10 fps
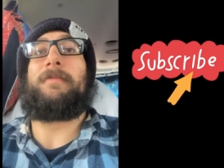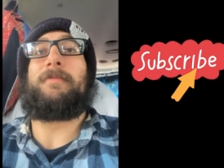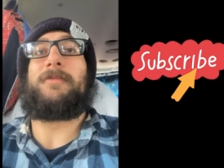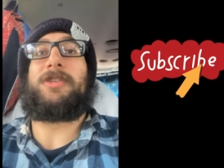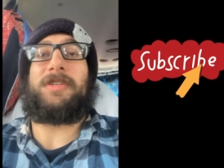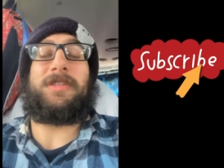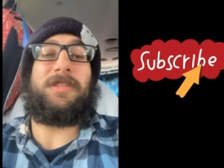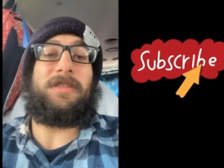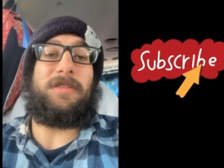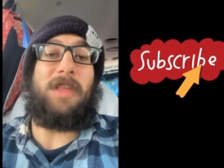just
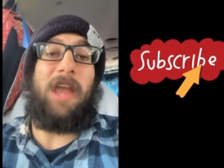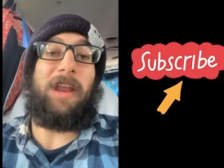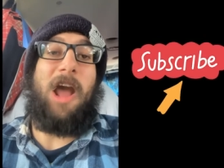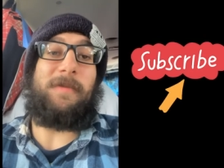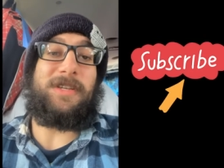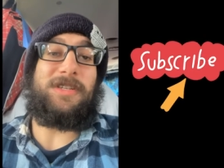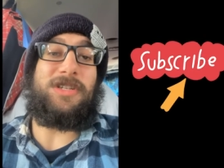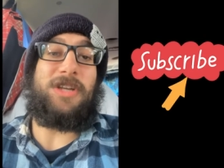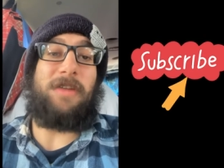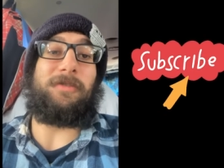economics in
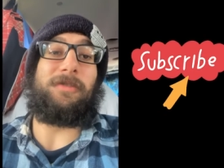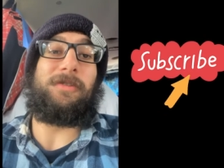general.